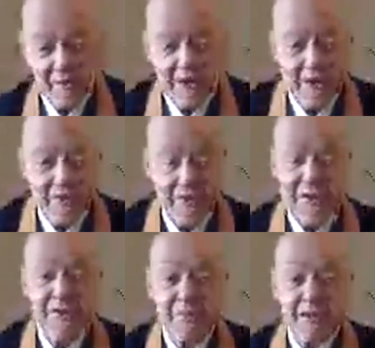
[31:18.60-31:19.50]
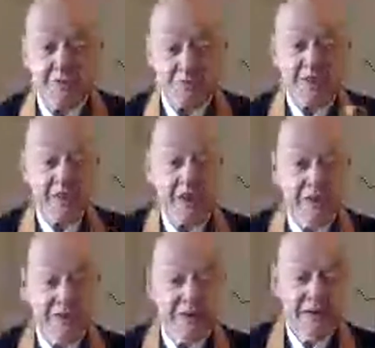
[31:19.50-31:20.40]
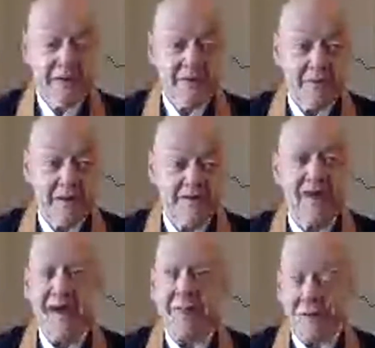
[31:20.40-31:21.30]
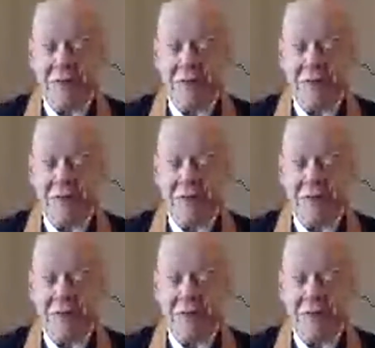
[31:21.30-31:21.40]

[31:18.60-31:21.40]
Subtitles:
react. Somebody gets mad, you get mad. Somebody is happy, you